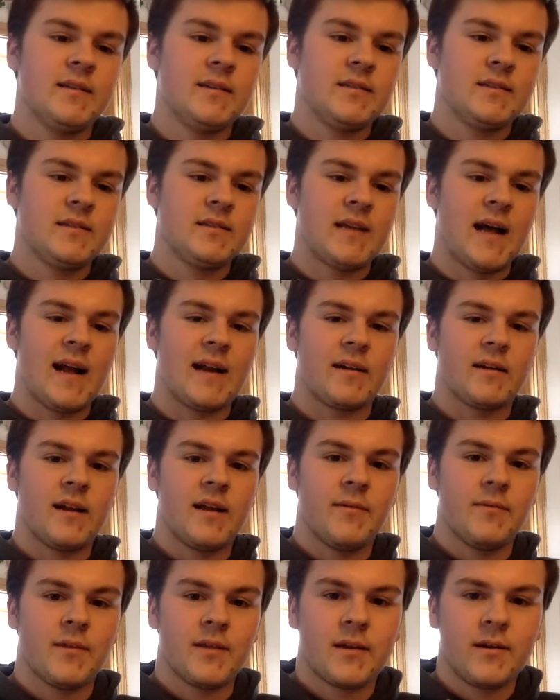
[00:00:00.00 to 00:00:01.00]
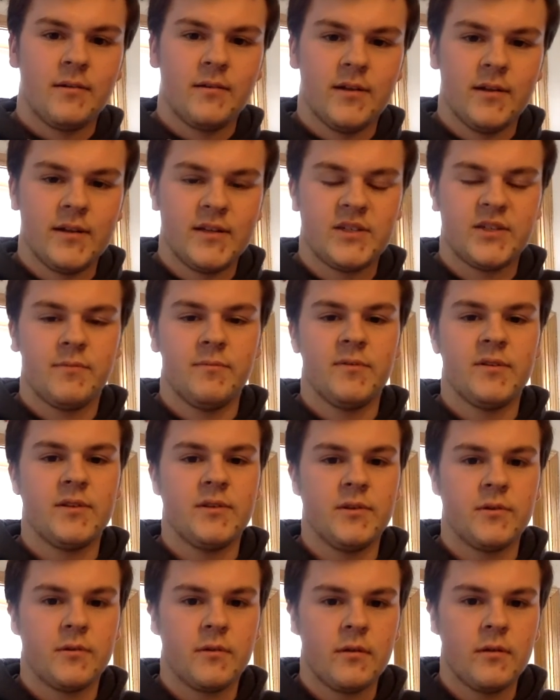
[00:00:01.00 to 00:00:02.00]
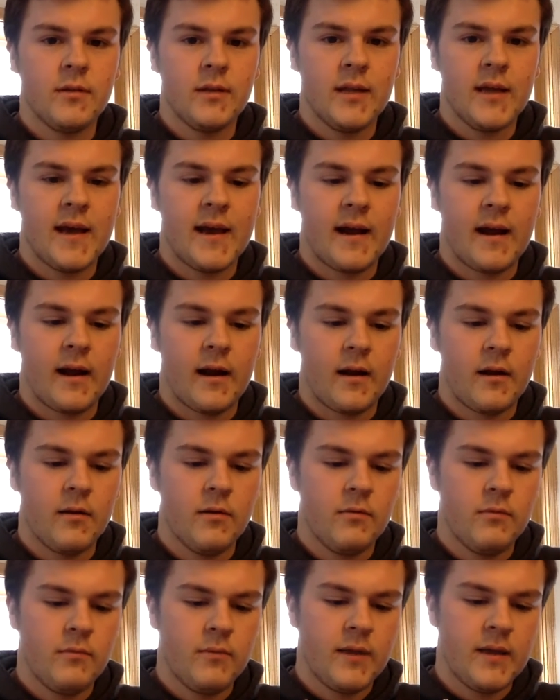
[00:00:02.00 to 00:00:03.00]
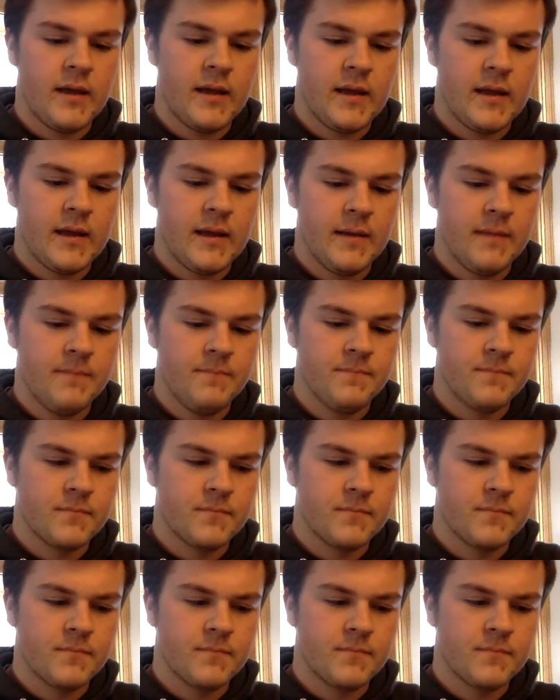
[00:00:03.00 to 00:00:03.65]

Saturday with a collision with Duclair. We,